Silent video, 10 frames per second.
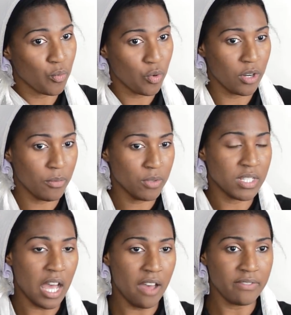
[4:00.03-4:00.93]
worn
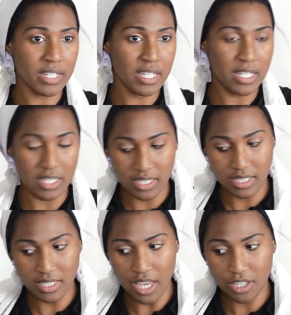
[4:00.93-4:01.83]
most often
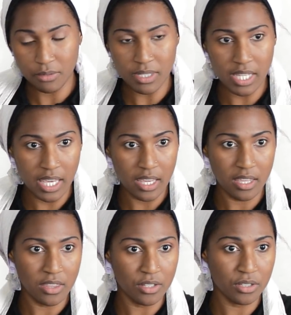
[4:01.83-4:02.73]
is that you would
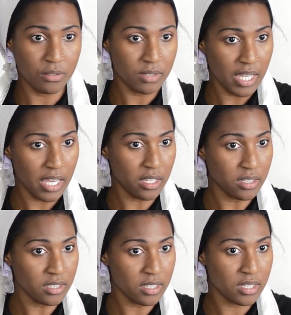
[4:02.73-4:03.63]
take the two
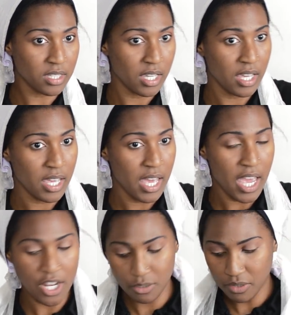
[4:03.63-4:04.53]
tails
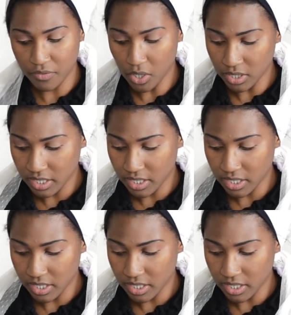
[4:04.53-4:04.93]
and you would fold